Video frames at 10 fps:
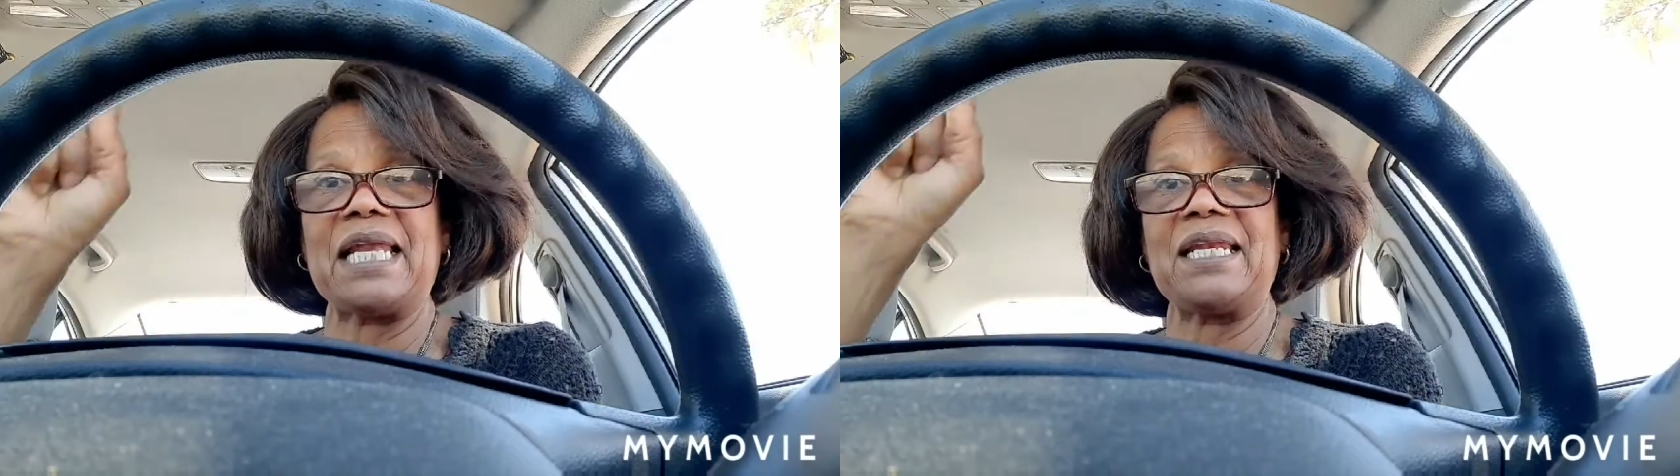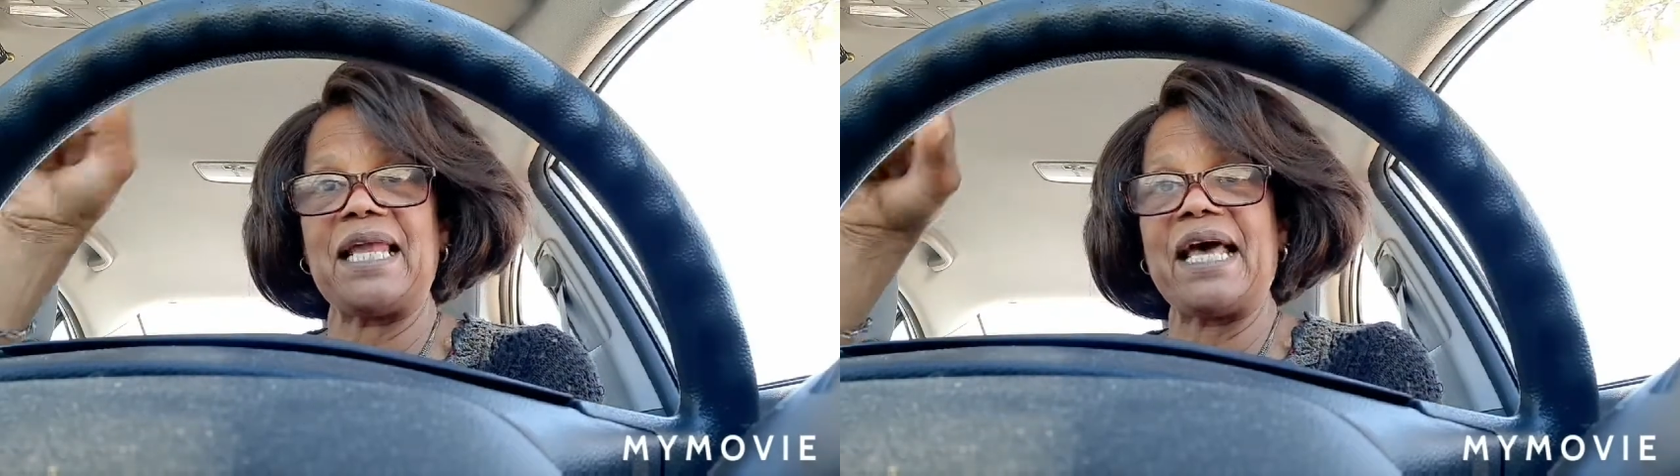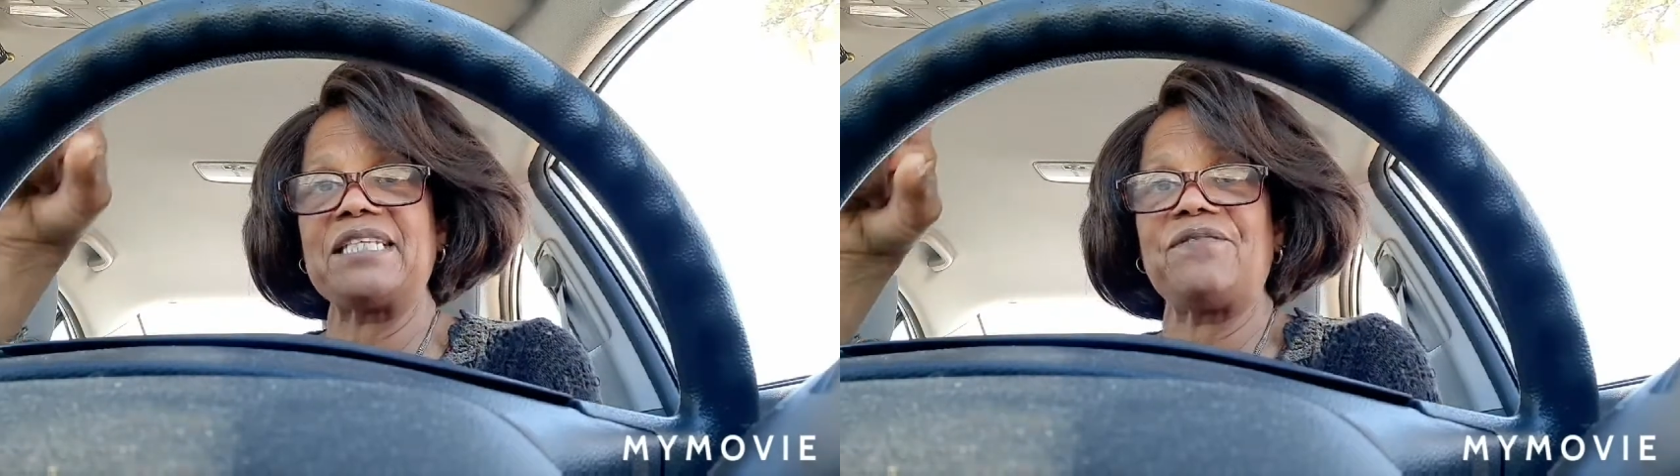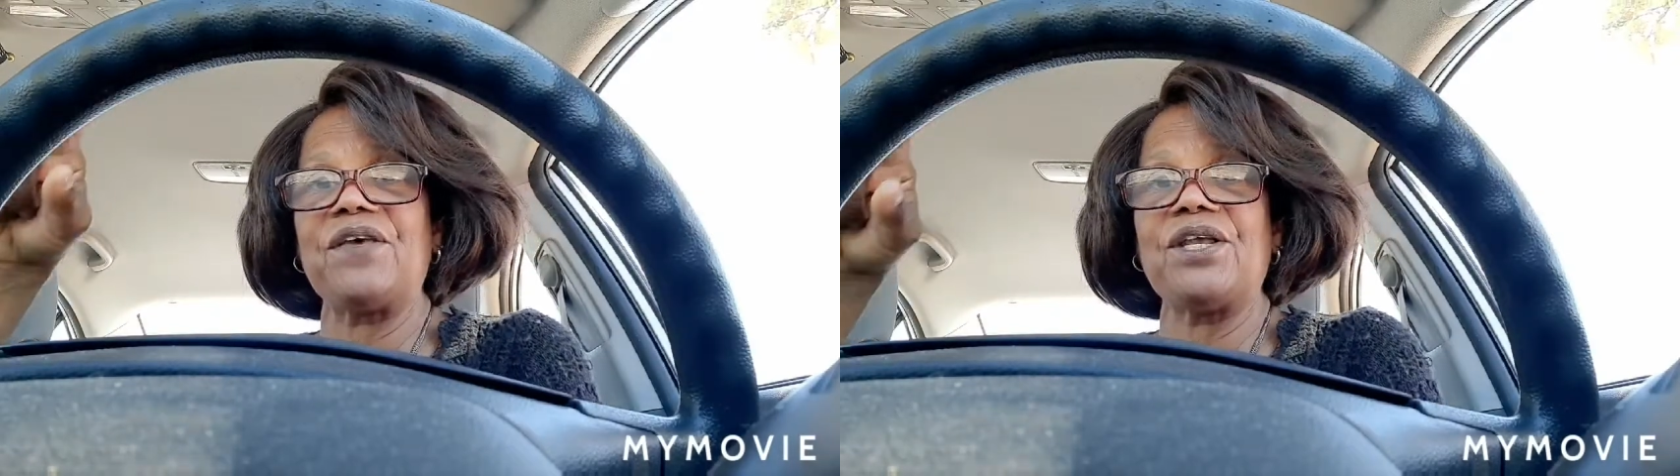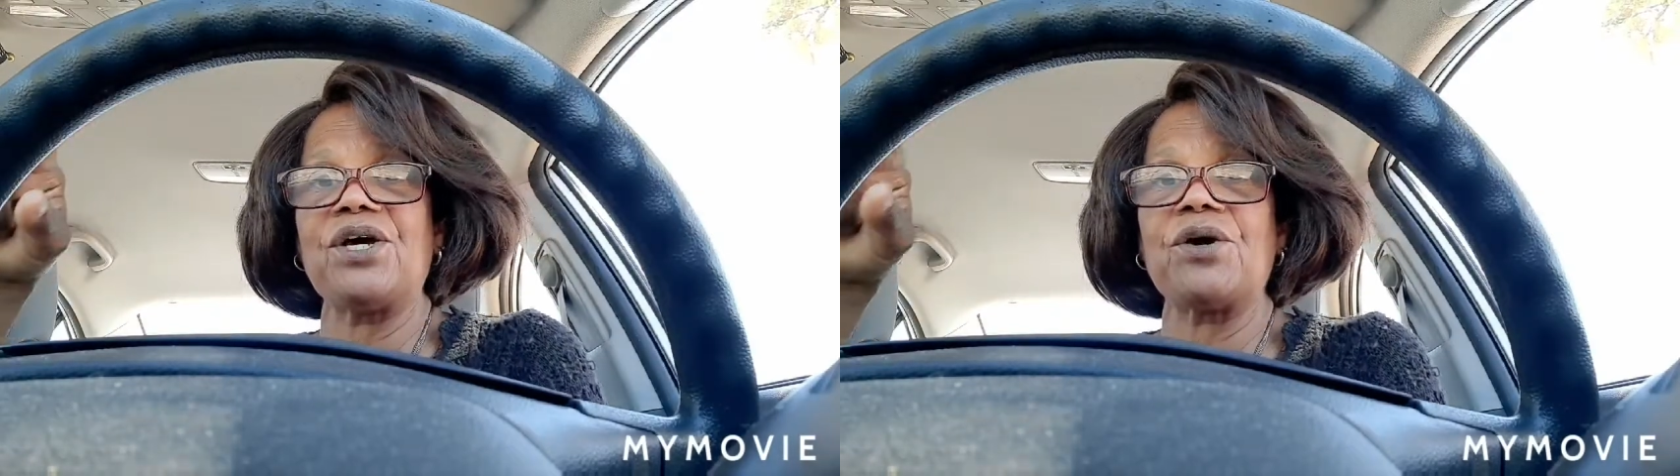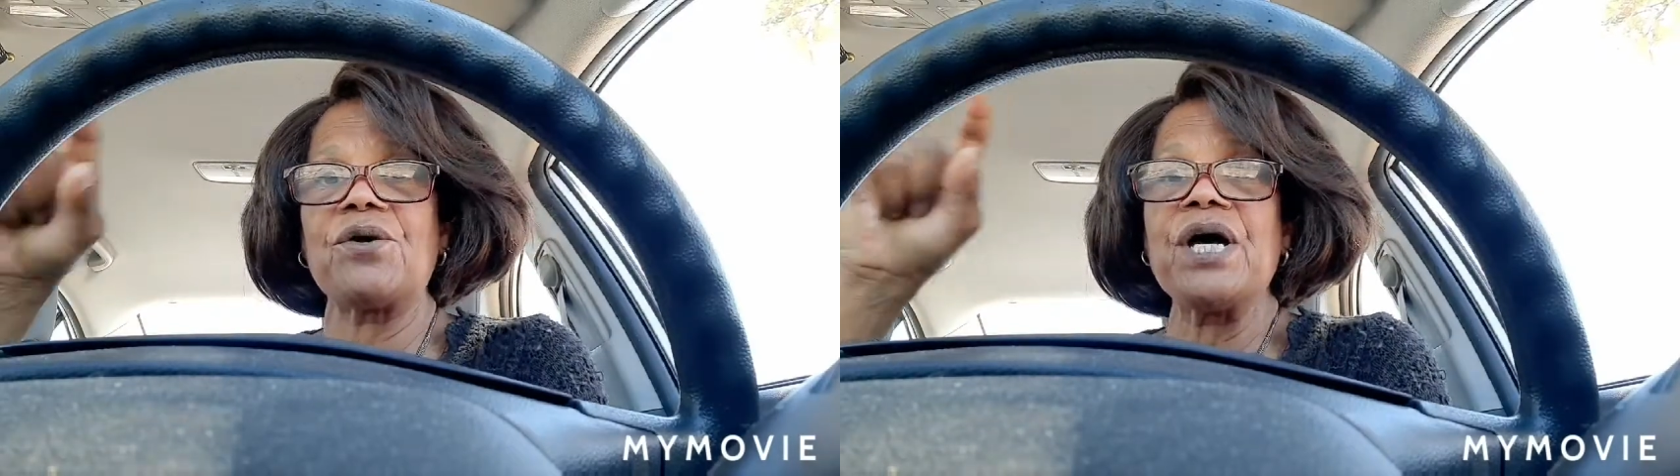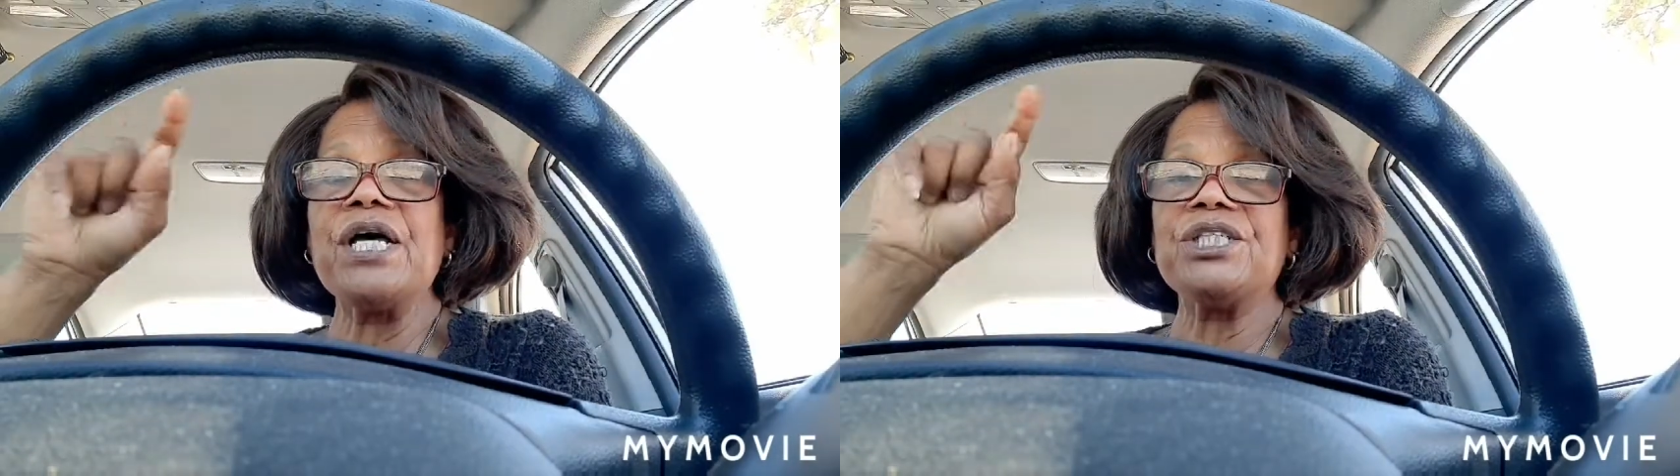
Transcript: that last video